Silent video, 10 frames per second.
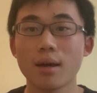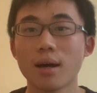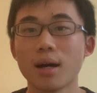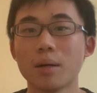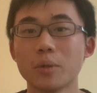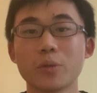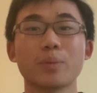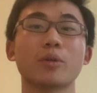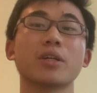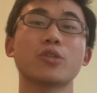uh, most
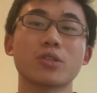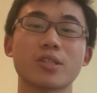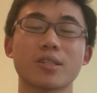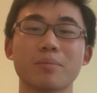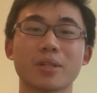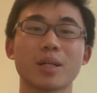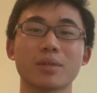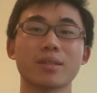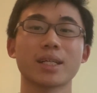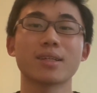people are interested in
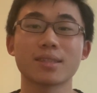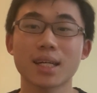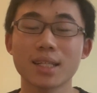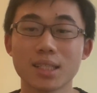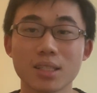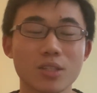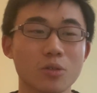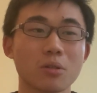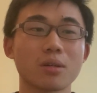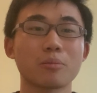becoming a data scientist
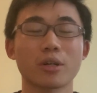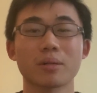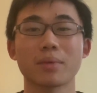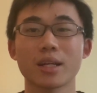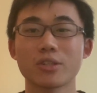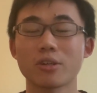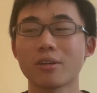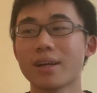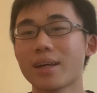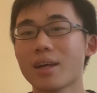or a product
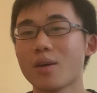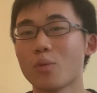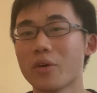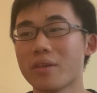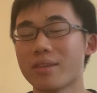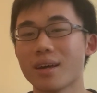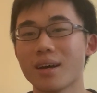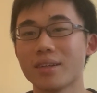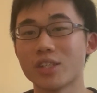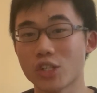manager with
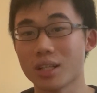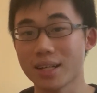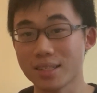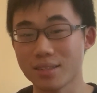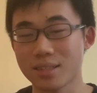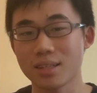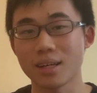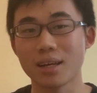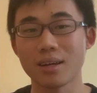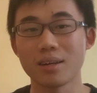a digitalized
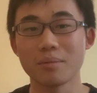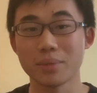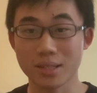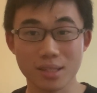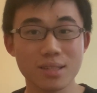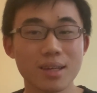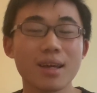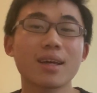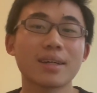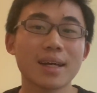uh, business.
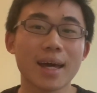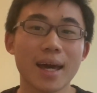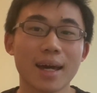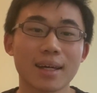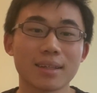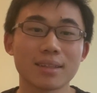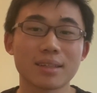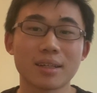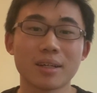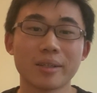And
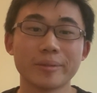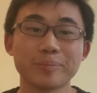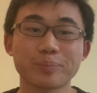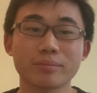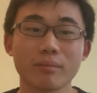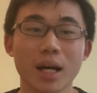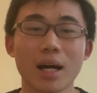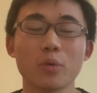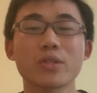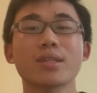um,
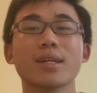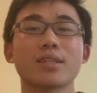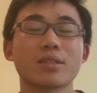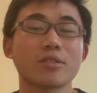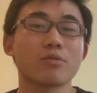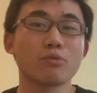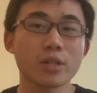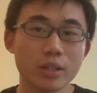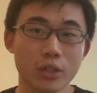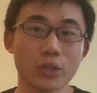I would say it's it's
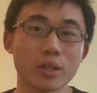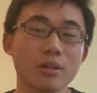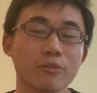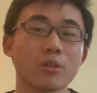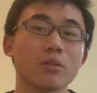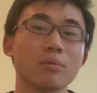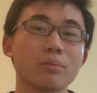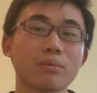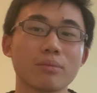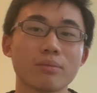really good if you
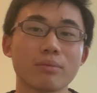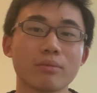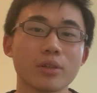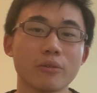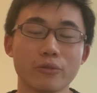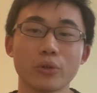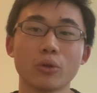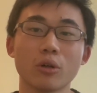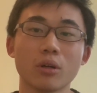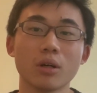if
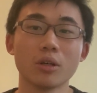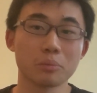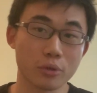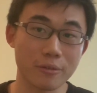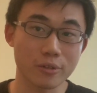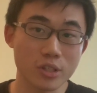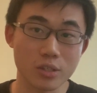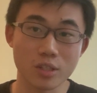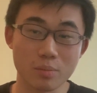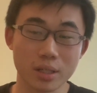your own preference
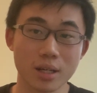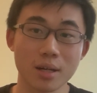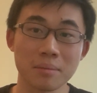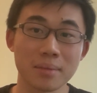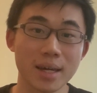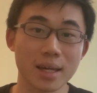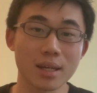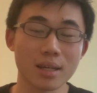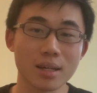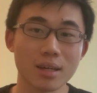is to become
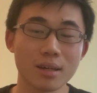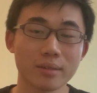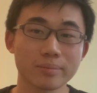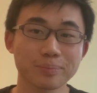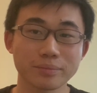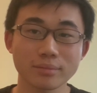a um,